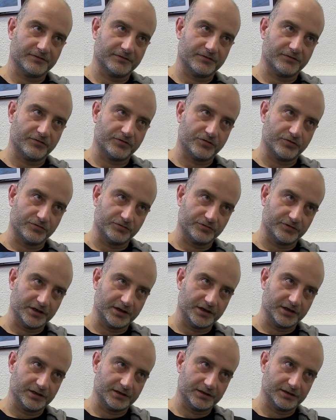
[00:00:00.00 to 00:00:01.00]
through
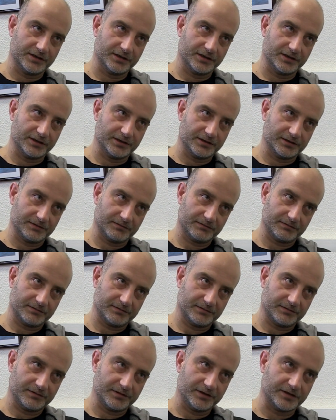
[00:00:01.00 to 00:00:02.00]

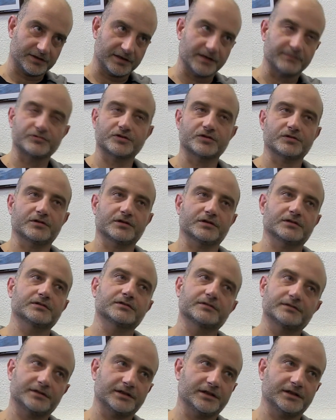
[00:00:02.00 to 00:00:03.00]
the subsoil,
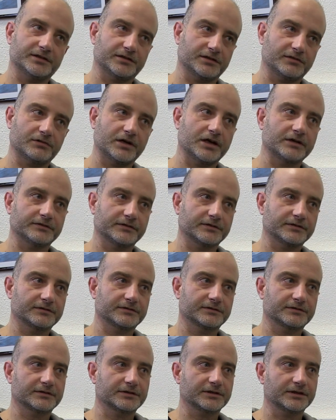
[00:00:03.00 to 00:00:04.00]
the underground.
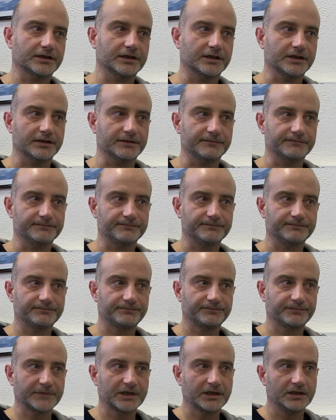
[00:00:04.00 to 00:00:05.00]
And
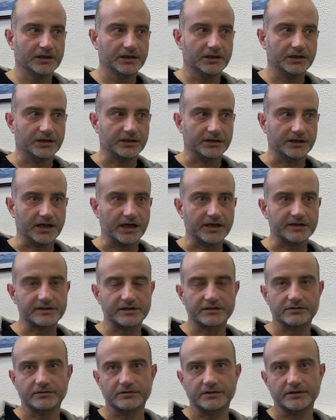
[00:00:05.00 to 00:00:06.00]
the answer
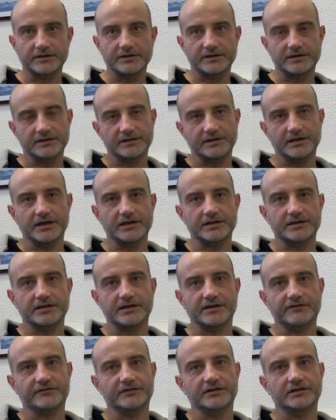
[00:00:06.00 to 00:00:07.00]
to this is yes,
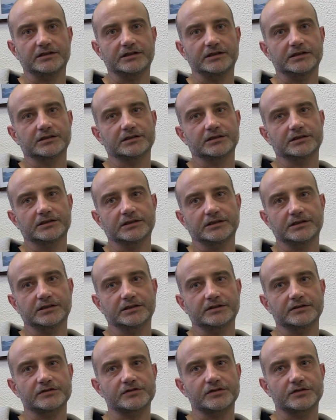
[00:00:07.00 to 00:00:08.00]
definitely.
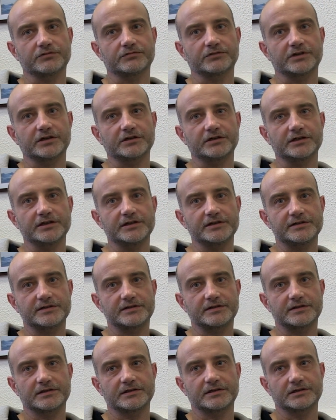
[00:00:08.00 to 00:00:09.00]
So there
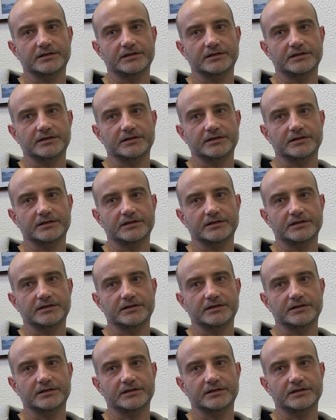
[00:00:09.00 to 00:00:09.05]
is,